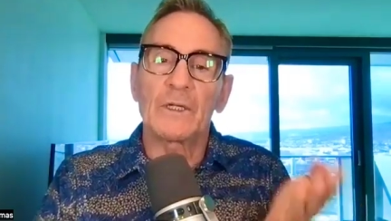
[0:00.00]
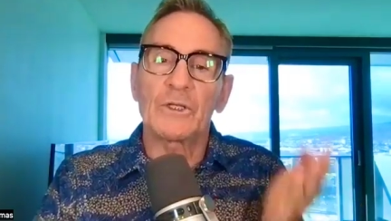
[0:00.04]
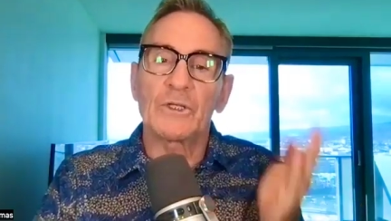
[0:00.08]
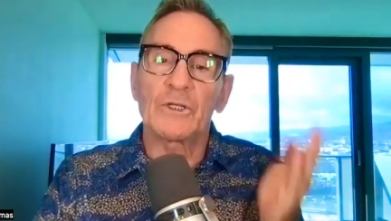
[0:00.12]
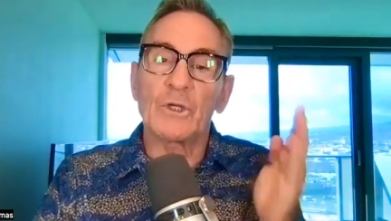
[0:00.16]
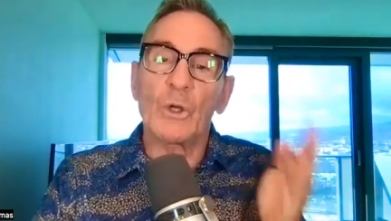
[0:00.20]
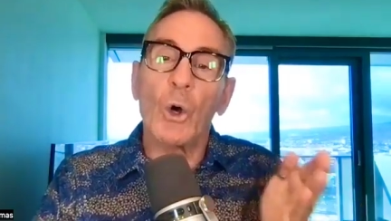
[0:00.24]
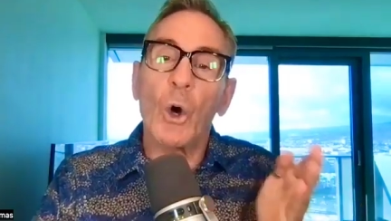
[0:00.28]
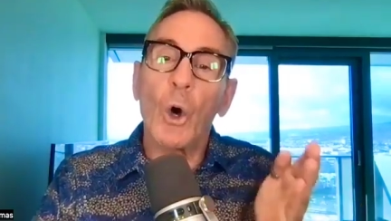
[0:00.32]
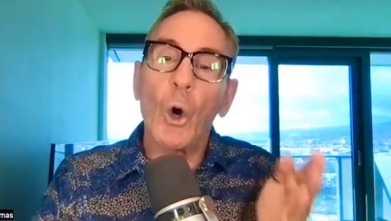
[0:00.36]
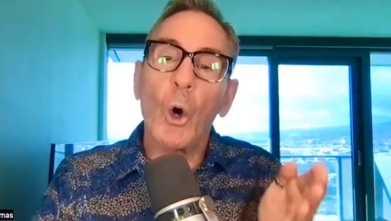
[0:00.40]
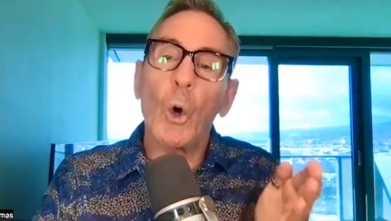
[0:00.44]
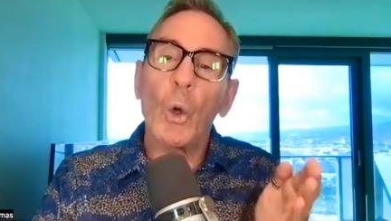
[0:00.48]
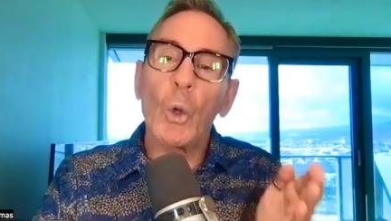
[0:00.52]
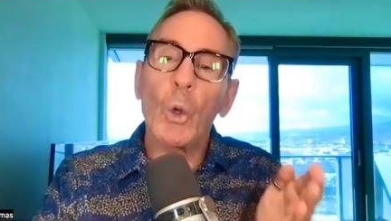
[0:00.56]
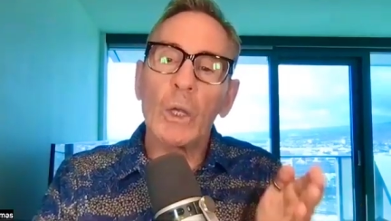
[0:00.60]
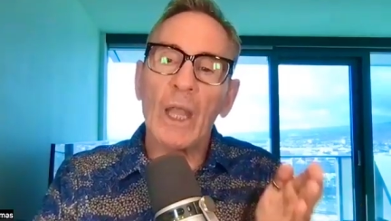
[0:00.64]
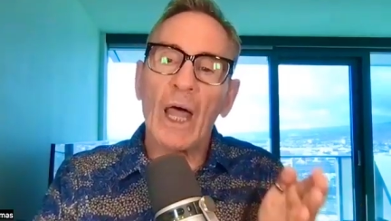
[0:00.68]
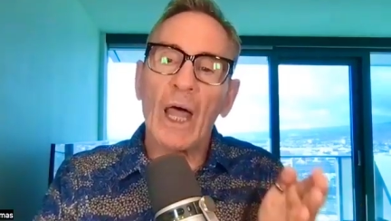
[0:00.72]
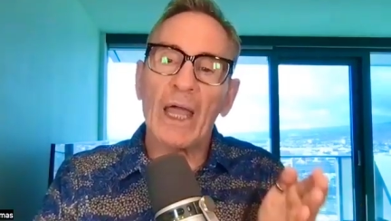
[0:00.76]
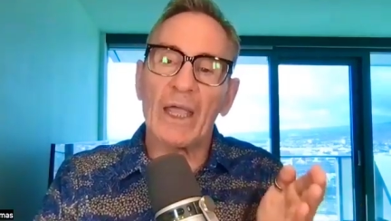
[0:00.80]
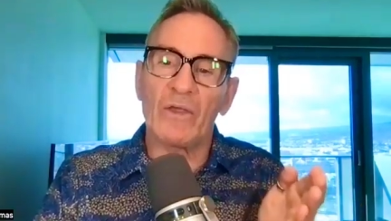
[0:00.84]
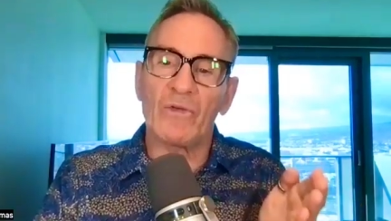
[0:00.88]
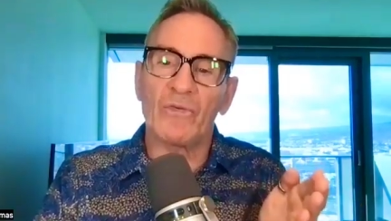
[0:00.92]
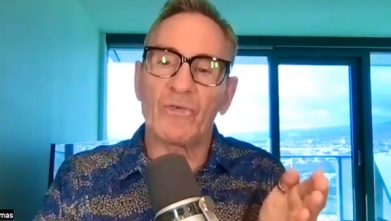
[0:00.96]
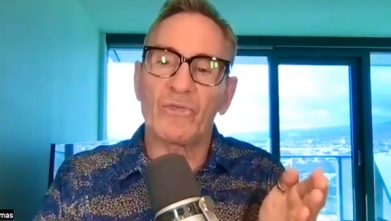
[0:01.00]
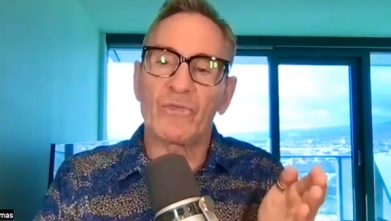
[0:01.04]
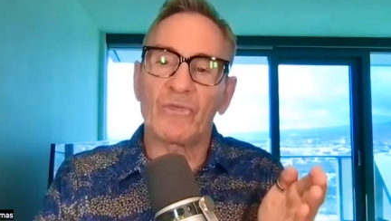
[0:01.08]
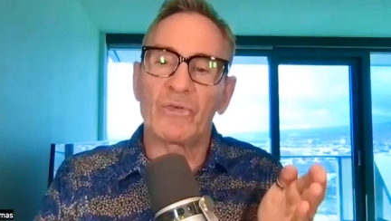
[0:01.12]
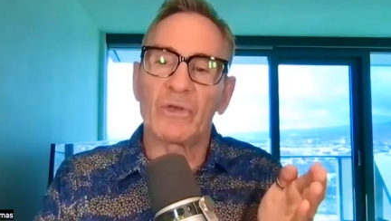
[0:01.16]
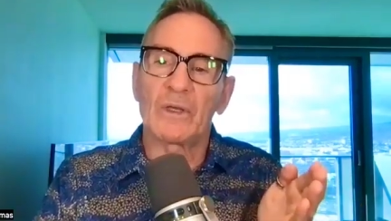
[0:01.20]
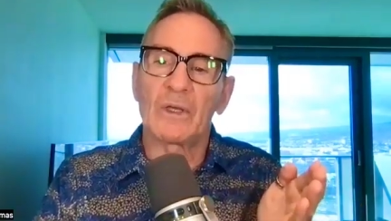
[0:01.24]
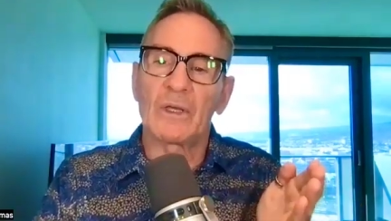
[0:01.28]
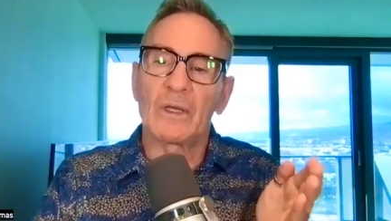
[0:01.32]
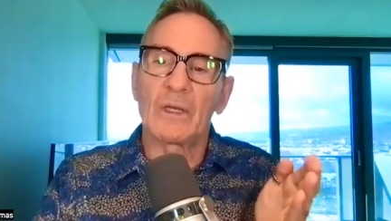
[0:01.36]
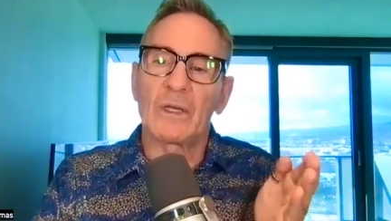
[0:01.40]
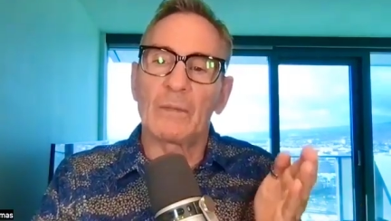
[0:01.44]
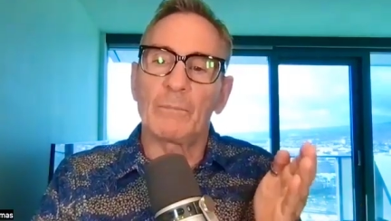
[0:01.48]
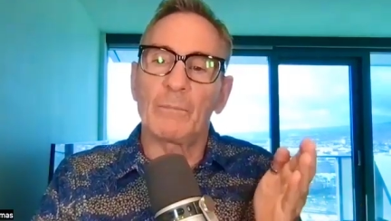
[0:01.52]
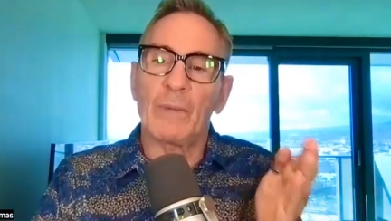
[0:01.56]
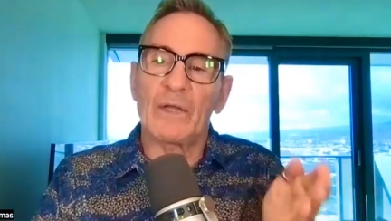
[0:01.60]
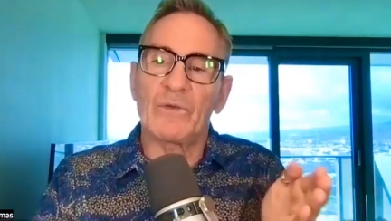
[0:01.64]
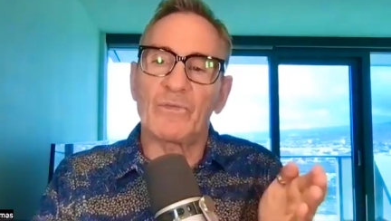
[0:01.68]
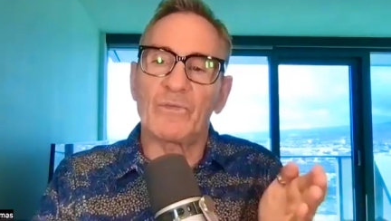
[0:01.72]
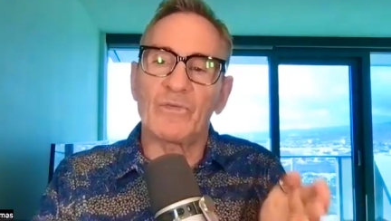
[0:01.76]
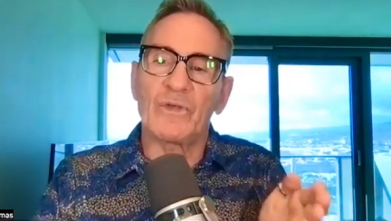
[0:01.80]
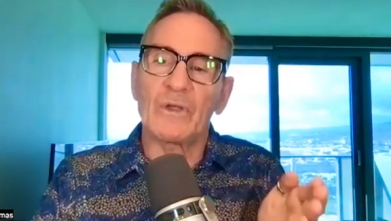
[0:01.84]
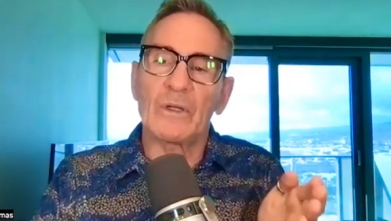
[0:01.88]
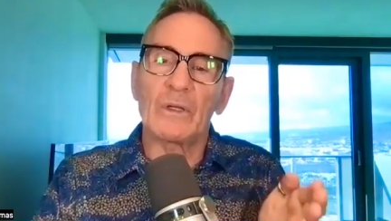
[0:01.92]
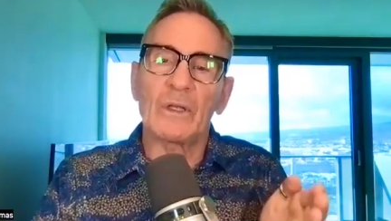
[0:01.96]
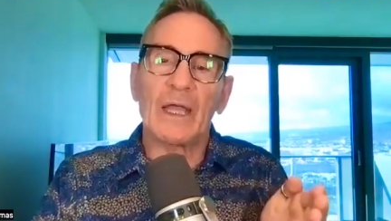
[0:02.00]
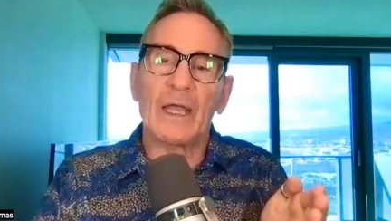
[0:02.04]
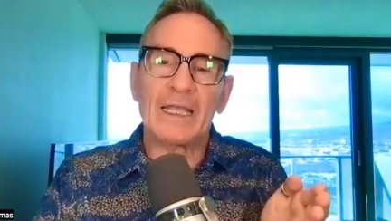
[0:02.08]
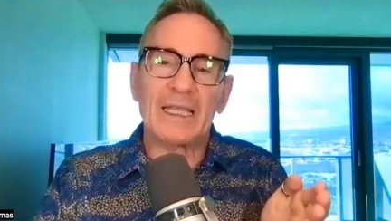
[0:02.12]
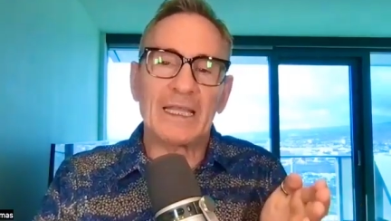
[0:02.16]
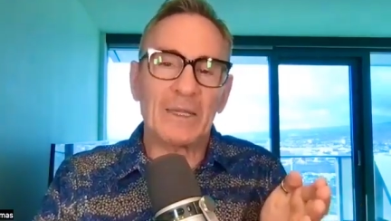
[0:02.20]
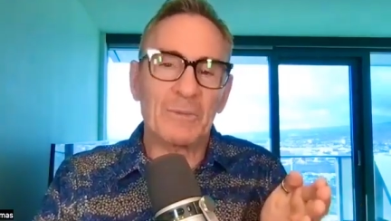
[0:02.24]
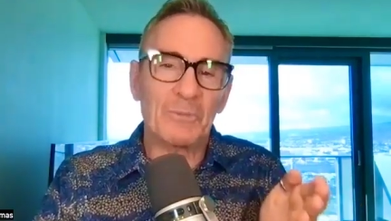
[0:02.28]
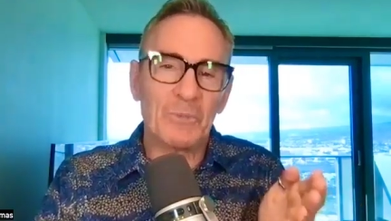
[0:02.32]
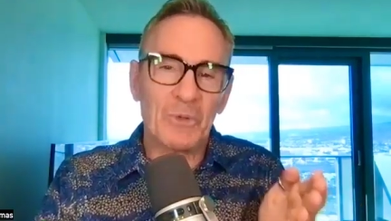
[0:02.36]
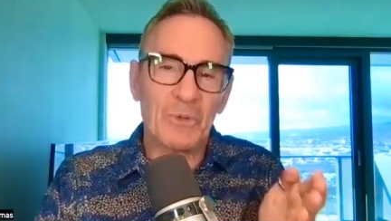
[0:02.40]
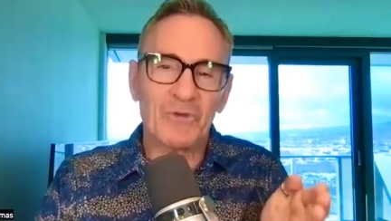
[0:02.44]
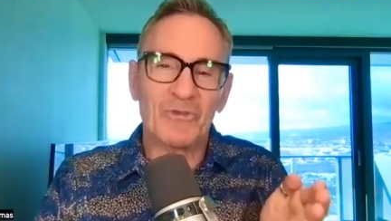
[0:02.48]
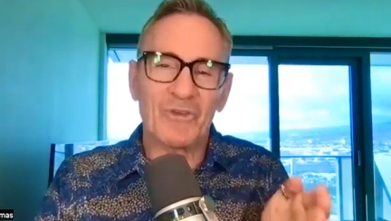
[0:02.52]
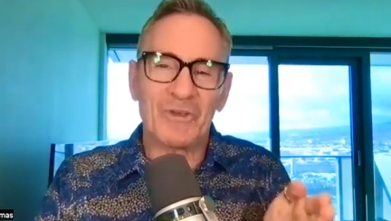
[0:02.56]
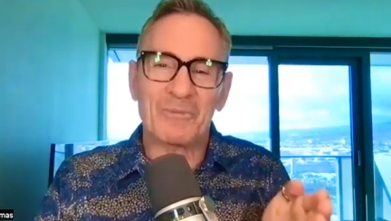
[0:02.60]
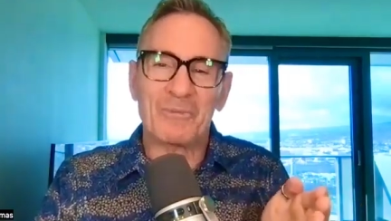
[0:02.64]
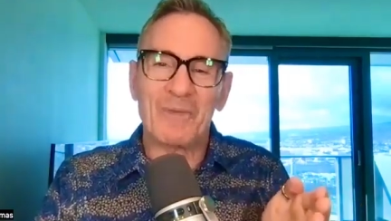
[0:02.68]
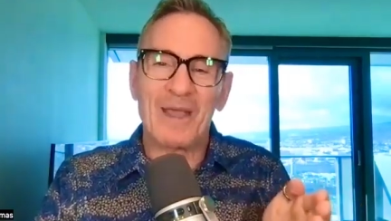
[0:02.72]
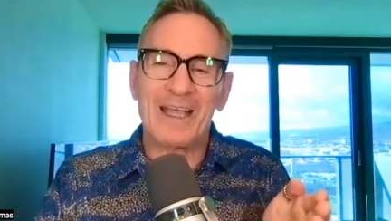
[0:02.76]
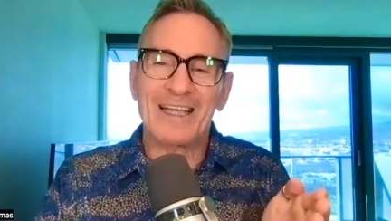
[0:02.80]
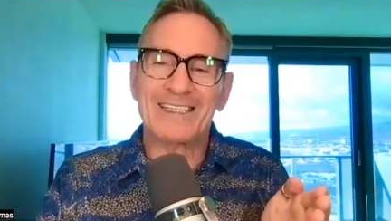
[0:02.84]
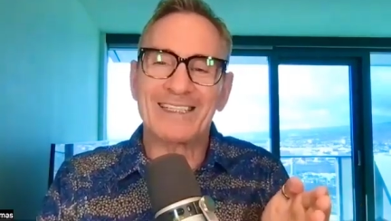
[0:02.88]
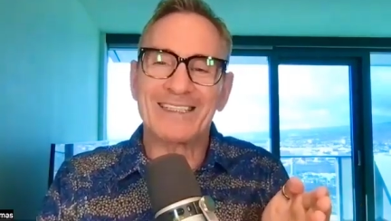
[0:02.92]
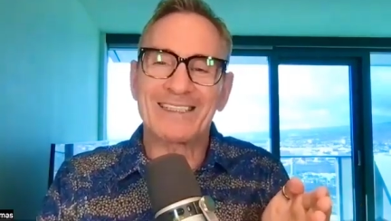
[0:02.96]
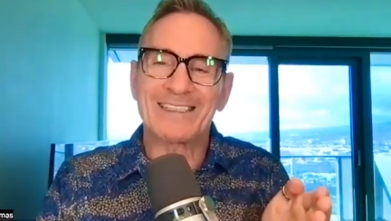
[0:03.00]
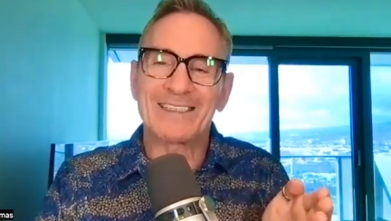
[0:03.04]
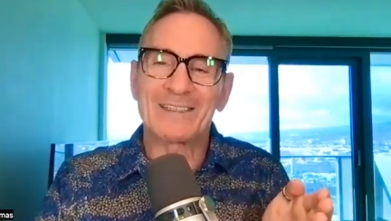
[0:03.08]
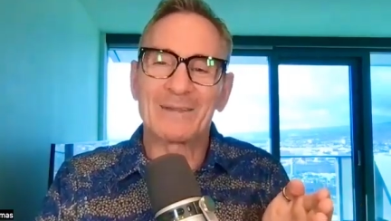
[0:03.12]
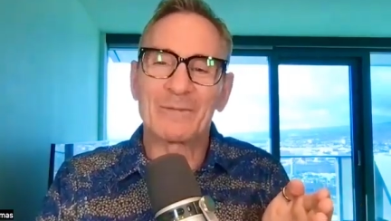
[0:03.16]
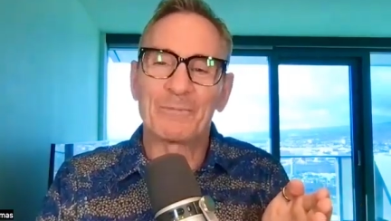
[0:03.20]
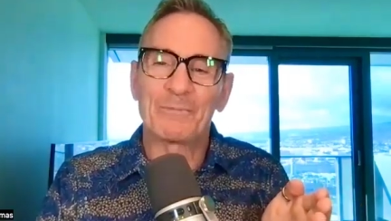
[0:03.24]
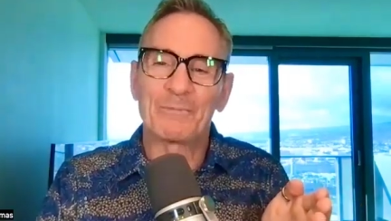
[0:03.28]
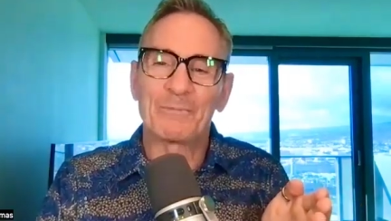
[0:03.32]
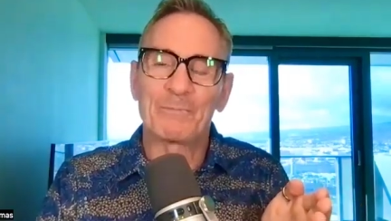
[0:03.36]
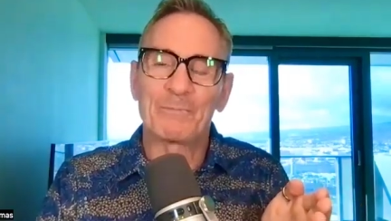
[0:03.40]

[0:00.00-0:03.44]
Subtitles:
Your whole life might feel like an imperfect mess.